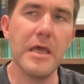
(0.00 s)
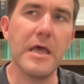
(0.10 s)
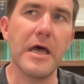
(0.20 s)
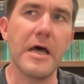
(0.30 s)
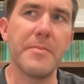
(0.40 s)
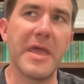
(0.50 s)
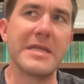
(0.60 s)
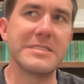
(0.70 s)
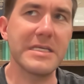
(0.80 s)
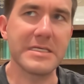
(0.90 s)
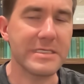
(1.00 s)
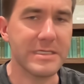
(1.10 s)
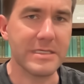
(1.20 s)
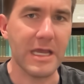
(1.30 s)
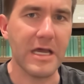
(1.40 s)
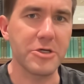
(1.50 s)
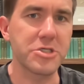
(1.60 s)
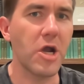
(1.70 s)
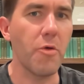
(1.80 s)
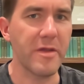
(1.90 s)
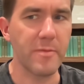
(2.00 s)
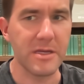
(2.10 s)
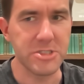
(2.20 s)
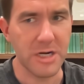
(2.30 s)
and didn't show they were being